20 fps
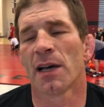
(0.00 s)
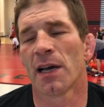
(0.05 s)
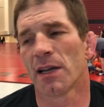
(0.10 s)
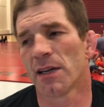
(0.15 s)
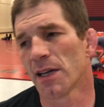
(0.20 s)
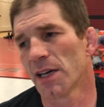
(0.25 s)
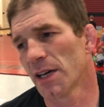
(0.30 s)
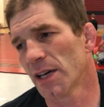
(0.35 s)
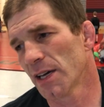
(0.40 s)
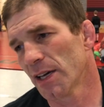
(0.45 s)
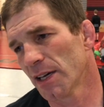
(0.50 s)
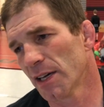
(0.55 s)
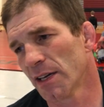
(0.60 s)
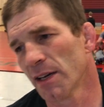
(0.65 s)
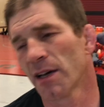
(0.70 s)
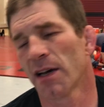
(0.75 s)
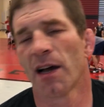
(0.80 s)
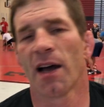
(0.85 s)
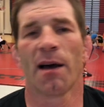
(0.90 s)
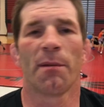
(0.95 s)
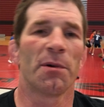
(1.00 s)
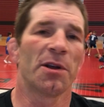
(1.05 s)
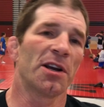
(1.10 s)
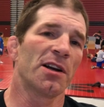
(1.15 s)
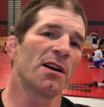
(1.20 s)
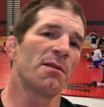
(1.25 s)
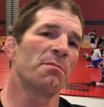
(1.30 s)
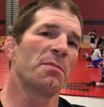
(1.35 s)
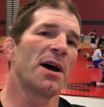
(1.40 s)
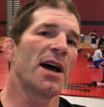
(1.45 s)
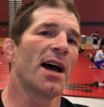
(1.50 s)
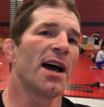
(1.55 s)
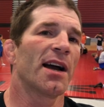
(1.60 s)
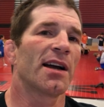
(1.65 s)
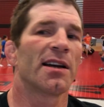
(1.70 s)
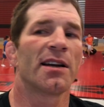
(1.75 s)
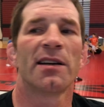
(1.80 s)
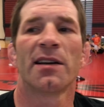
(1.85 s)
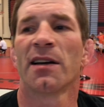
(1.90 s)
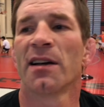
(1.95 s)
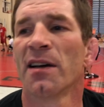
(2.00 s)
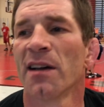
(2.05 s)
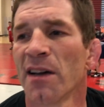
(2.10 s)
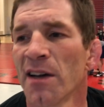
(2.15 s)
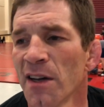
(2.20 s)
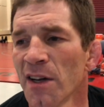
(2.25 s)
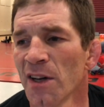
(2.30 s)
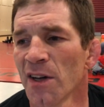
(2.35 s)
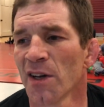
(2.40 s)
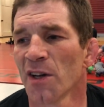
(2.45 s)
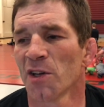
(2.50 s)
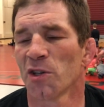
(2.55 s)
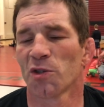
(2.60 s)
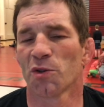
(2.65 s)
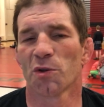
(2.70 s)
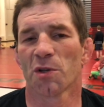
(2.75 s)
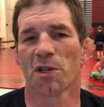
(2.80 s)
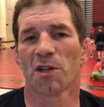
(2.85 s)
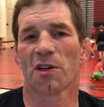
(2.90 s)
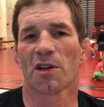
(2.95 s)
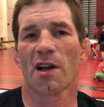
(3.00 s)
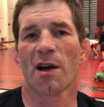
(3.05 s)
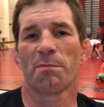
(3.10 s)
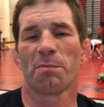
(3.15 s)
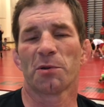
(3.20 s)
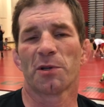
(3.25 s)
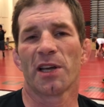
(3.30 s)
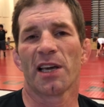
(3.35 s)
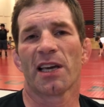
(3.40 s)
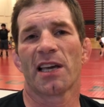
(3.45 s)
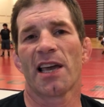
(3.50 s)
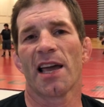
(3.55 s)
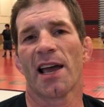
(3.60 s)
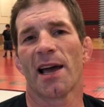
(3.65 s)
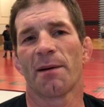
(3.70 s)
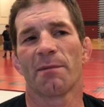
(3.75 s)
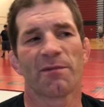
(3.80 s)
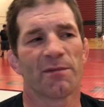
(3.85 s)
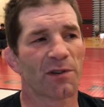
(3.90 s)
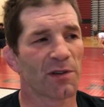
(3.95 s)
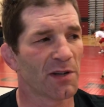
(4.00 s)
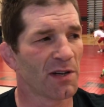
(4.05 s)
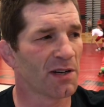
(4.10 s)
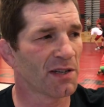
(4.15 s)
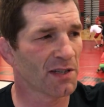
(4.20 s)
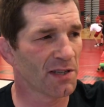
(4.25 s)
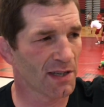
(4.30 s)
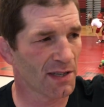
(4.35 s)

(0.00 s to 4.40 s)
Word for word: and then I'm gonna come back, do a little couple day camp for